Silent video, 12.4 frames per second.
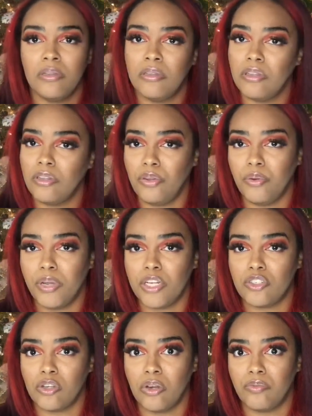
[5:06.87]
Do it at your
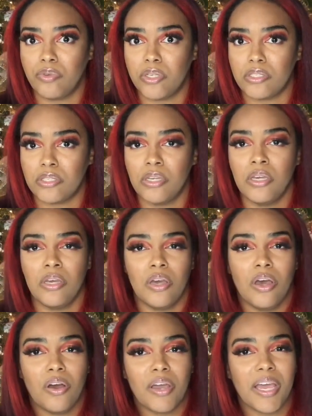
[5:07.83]
own risk.
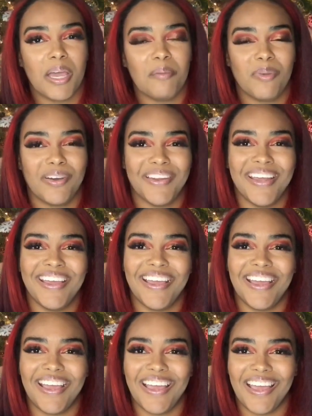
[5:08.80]
Okay, but
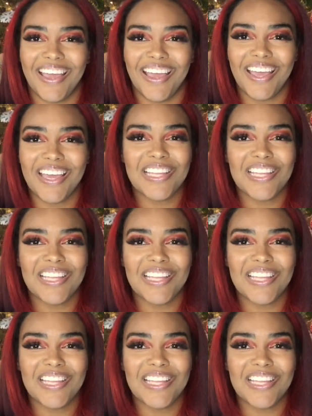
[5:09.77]
it